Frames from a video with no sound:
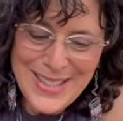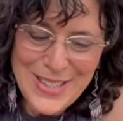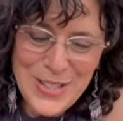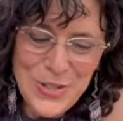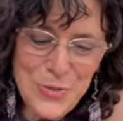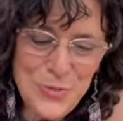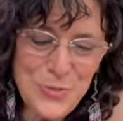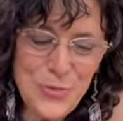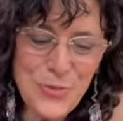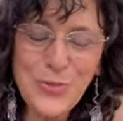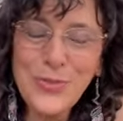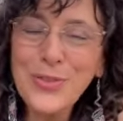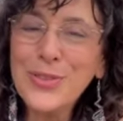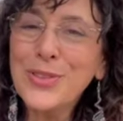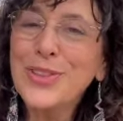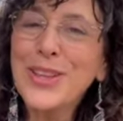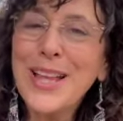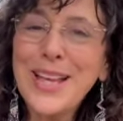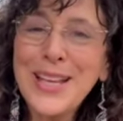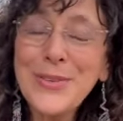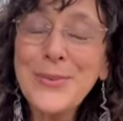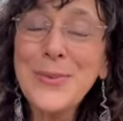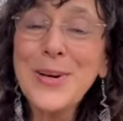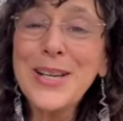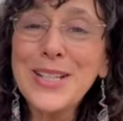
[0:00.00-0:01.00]
You've
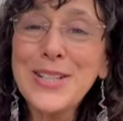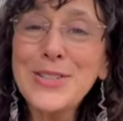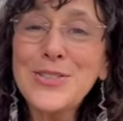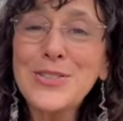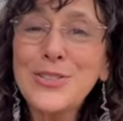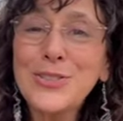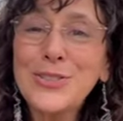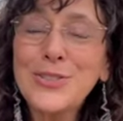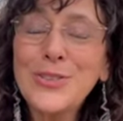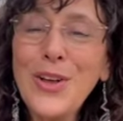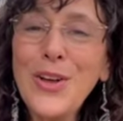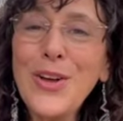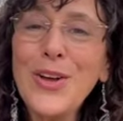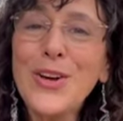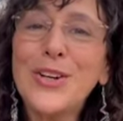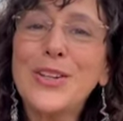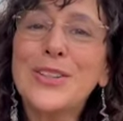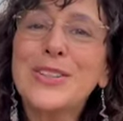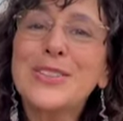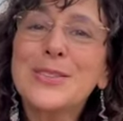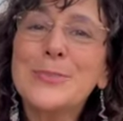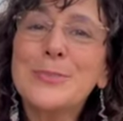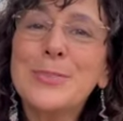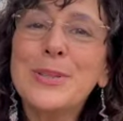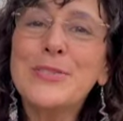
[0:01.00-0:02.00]
waited too
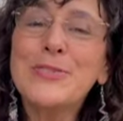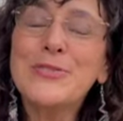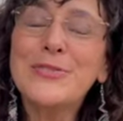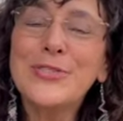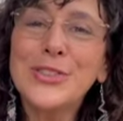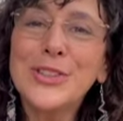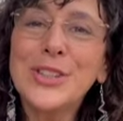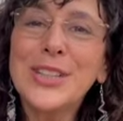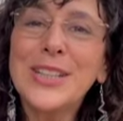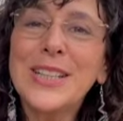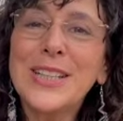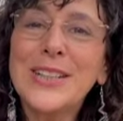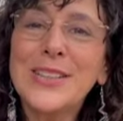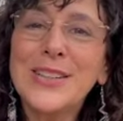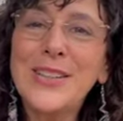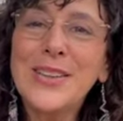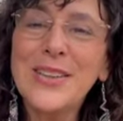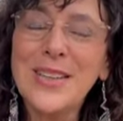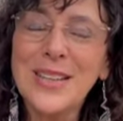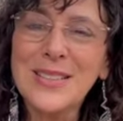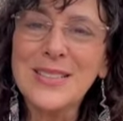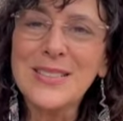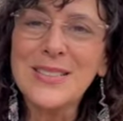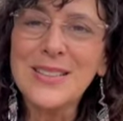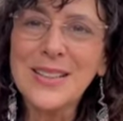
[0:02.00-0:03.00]
long to be fully
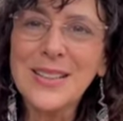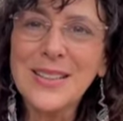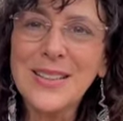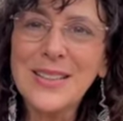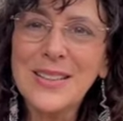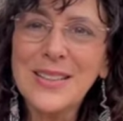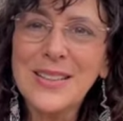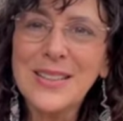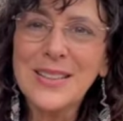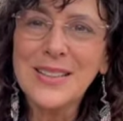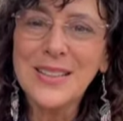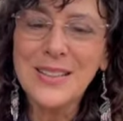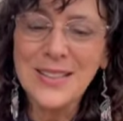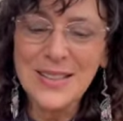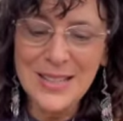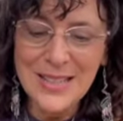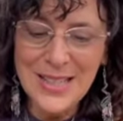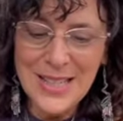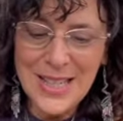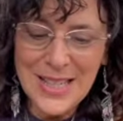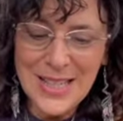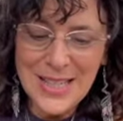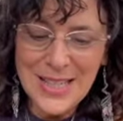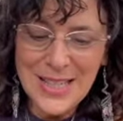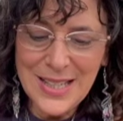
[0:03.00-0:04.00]
authentic
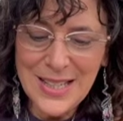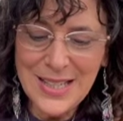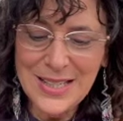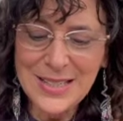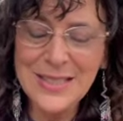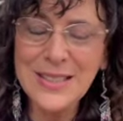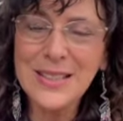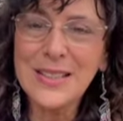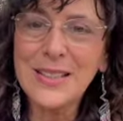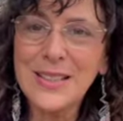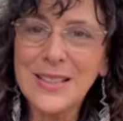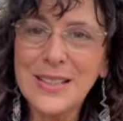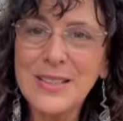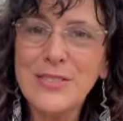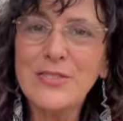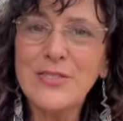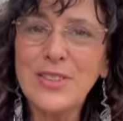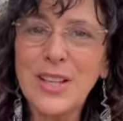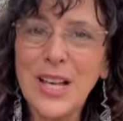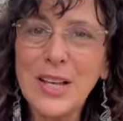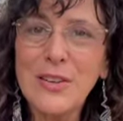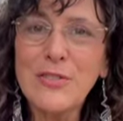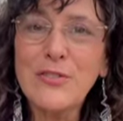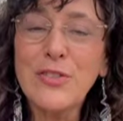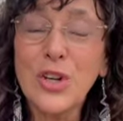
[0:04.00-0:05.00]
and to live
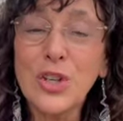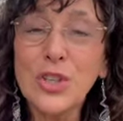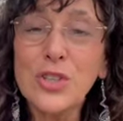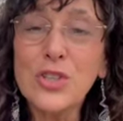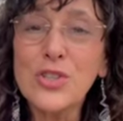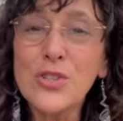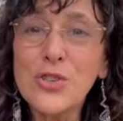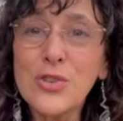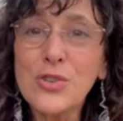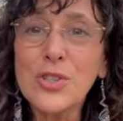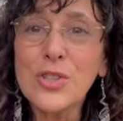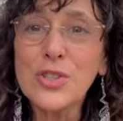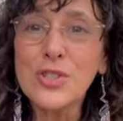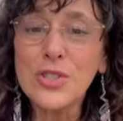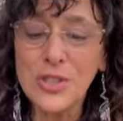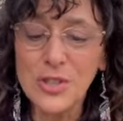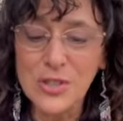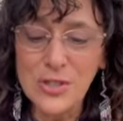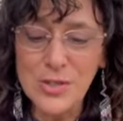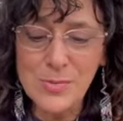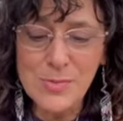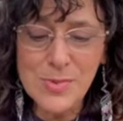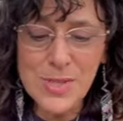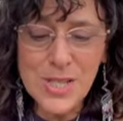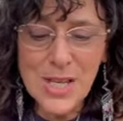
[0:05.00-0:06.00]
life on your
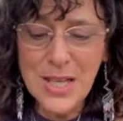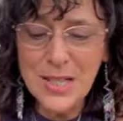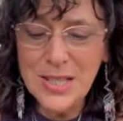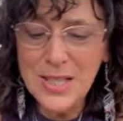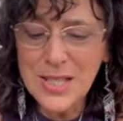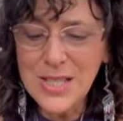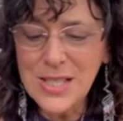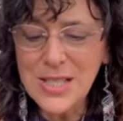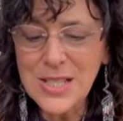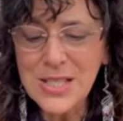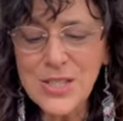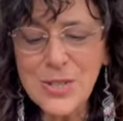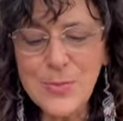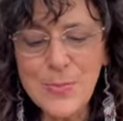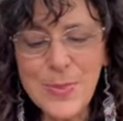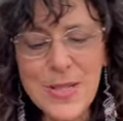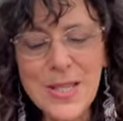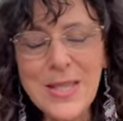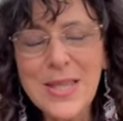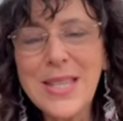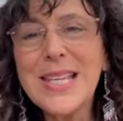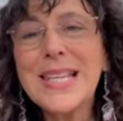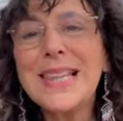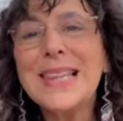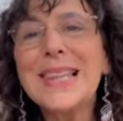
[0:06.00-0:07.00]
terms. And that's such a big
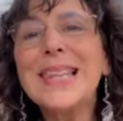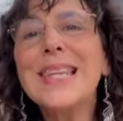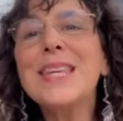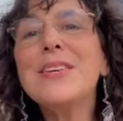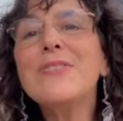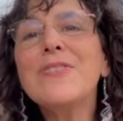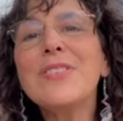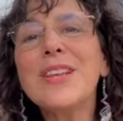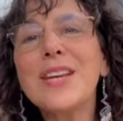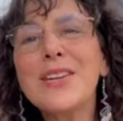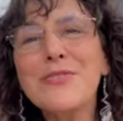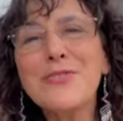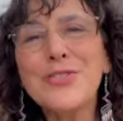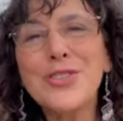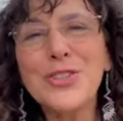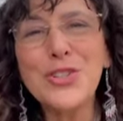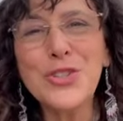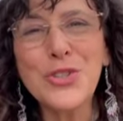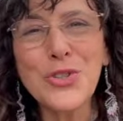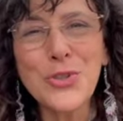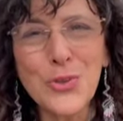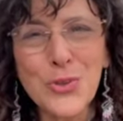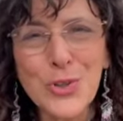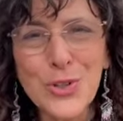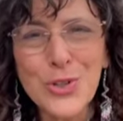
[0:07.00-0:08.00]
thing. Live life on
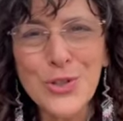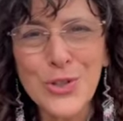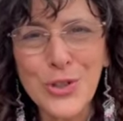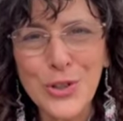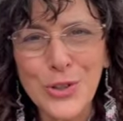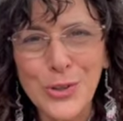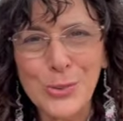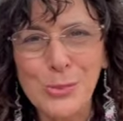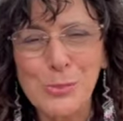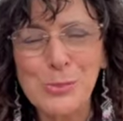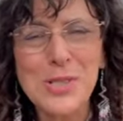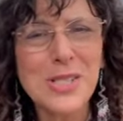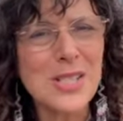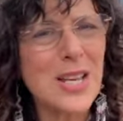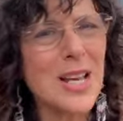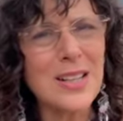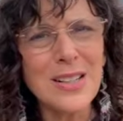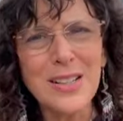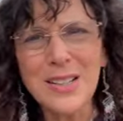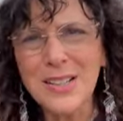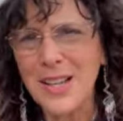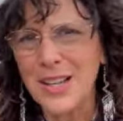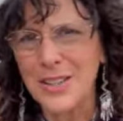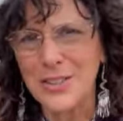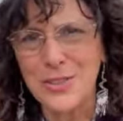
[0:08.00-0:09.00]
your terms, not
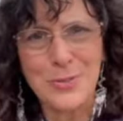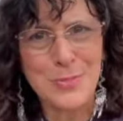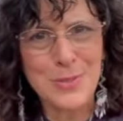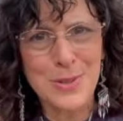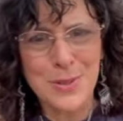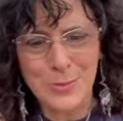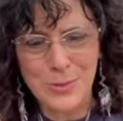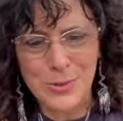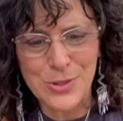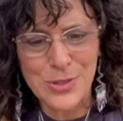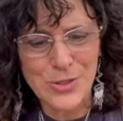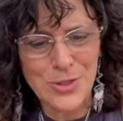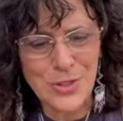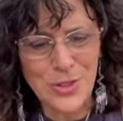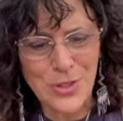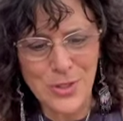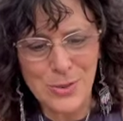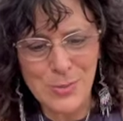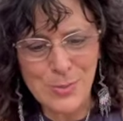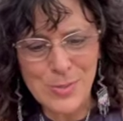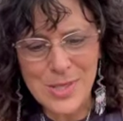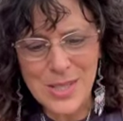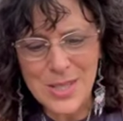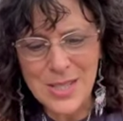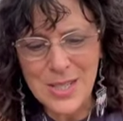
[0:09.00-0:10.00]
on other people's
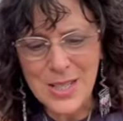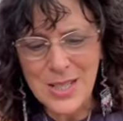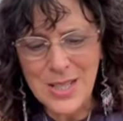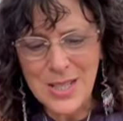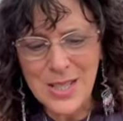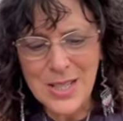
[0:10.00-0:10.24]
terms.